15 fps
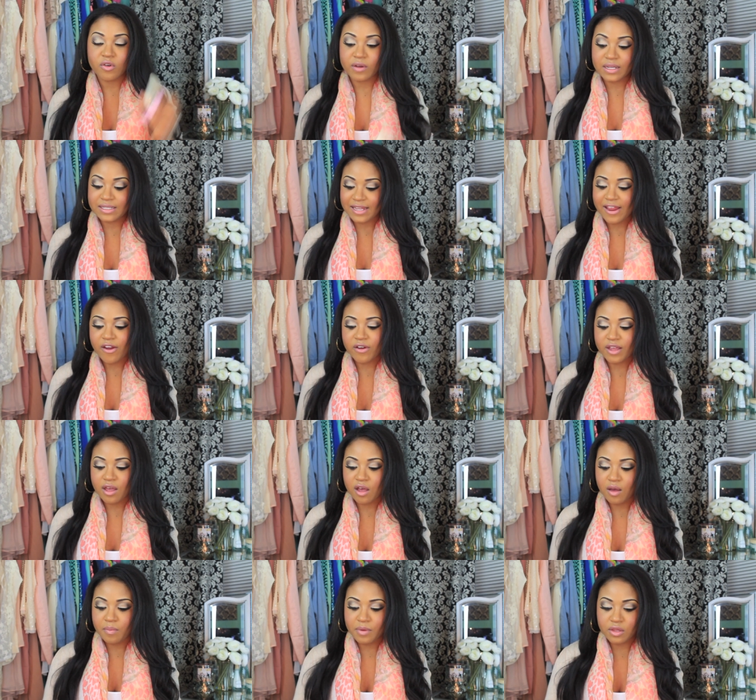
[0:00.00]
crease area
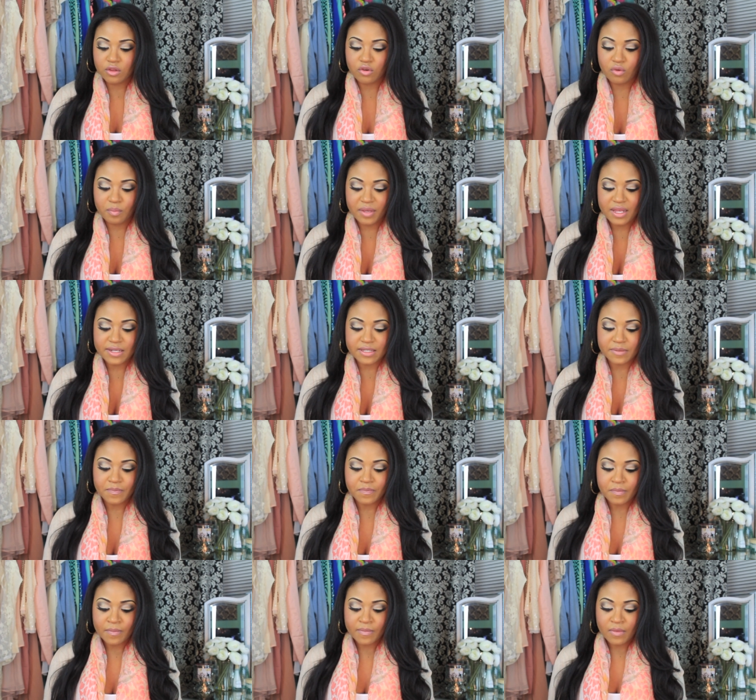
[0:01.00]
up a little bit.
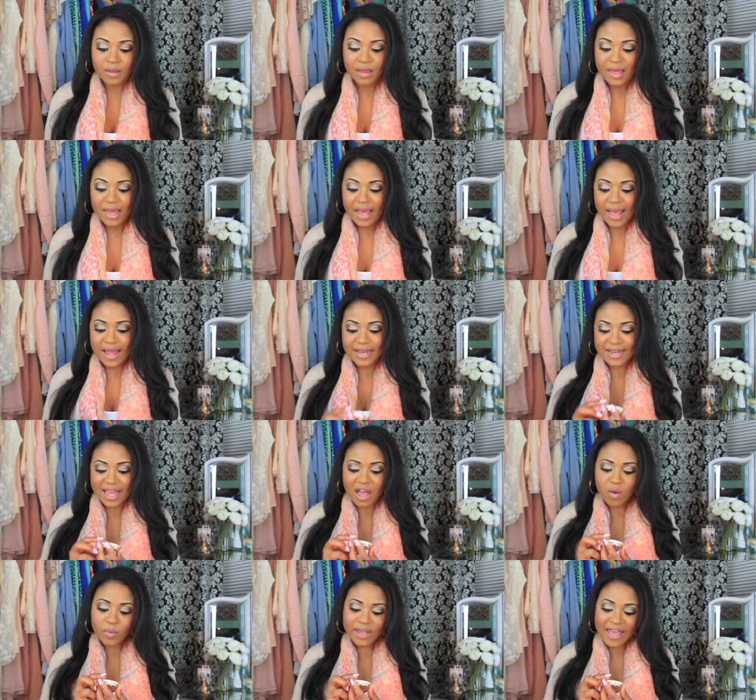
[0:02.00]
And
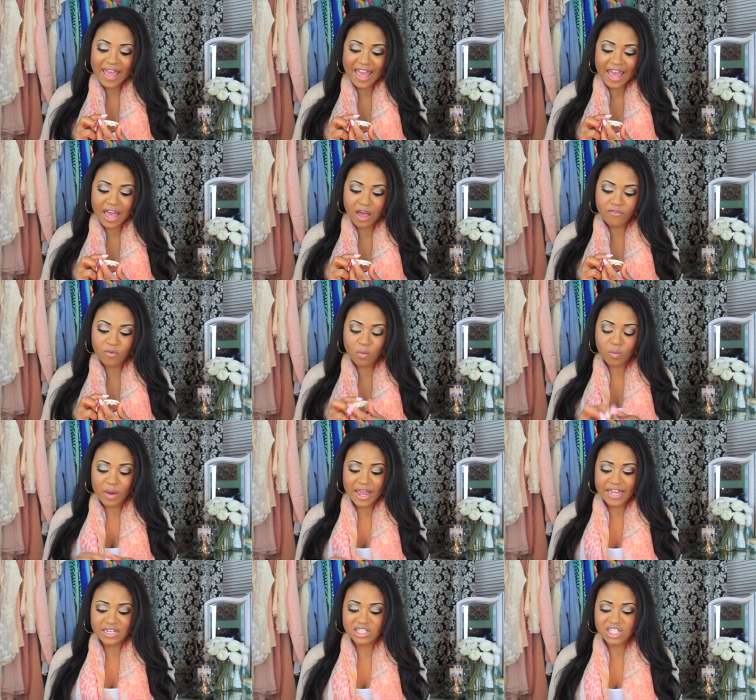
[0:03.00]
now we have
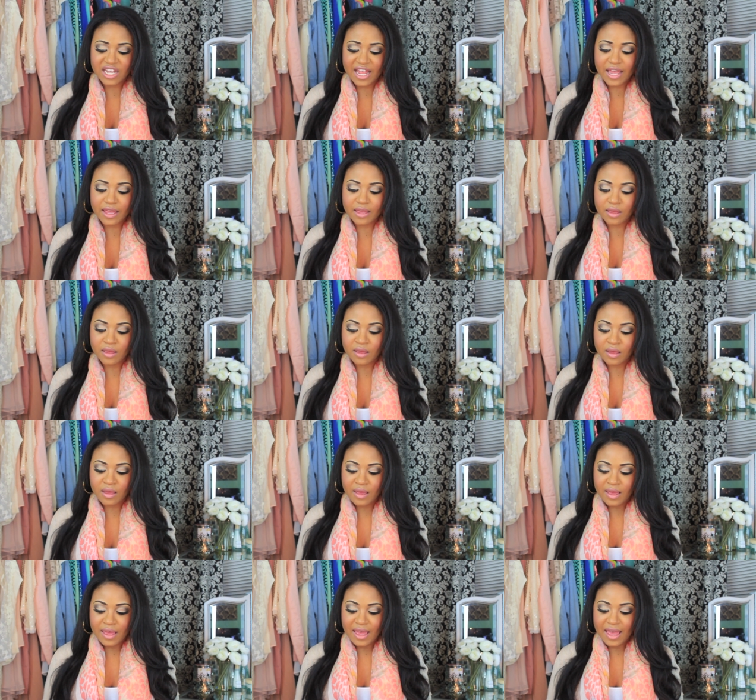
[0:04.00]
Rain Check.
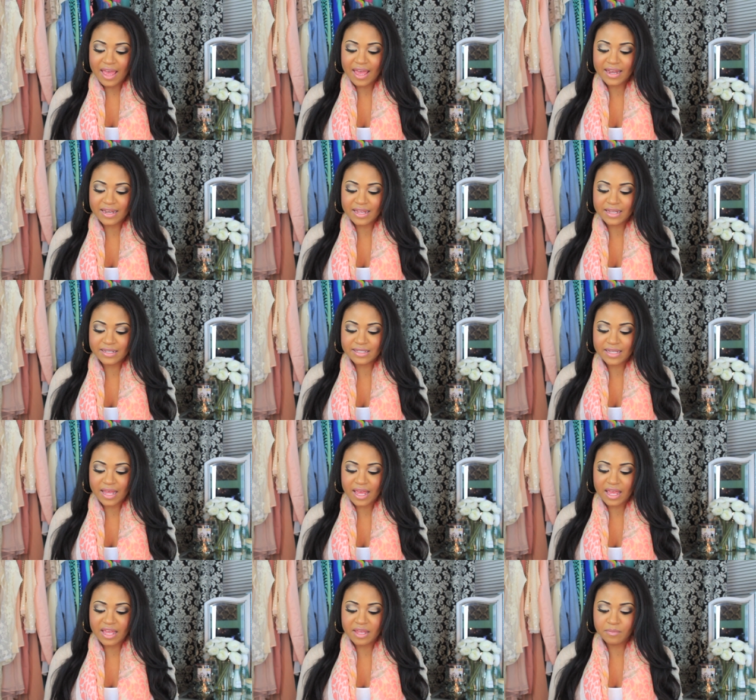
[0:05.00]
And it's
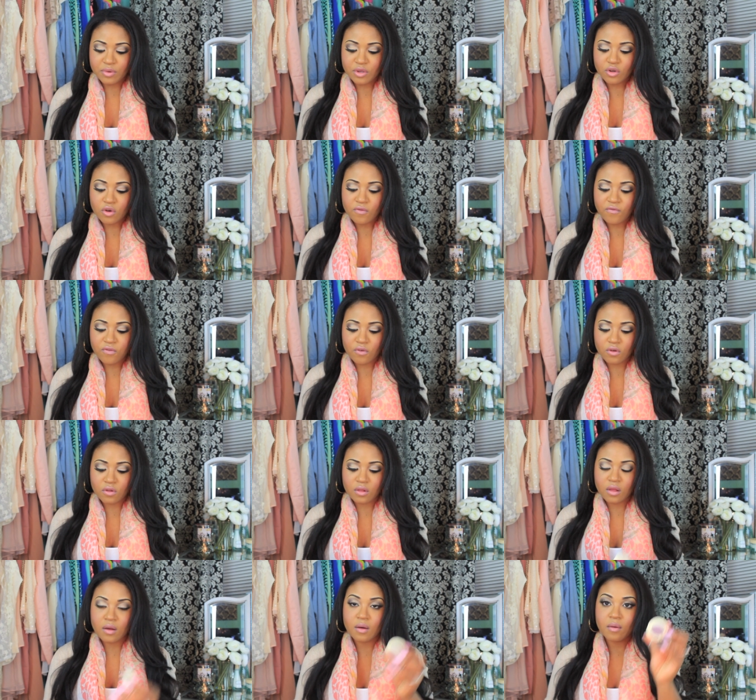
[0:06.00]
a
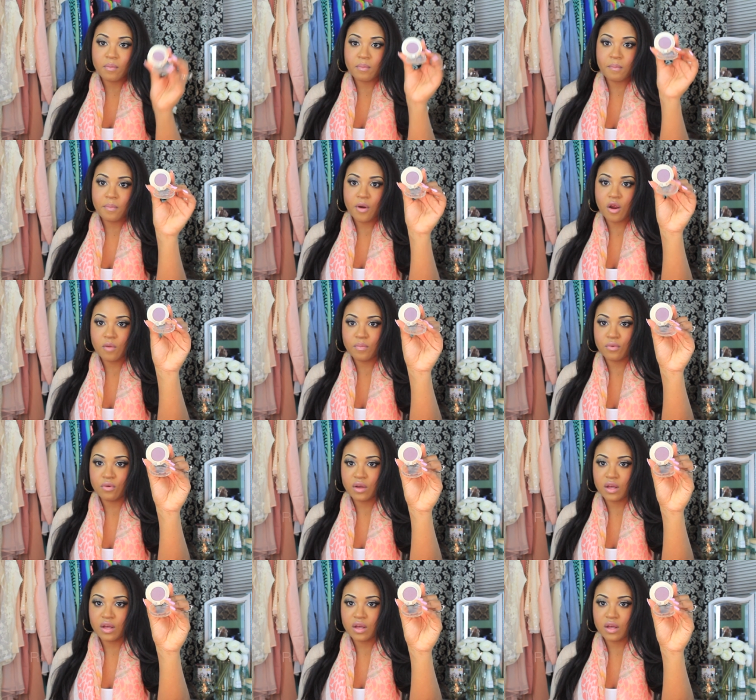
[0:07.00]
beautiful purple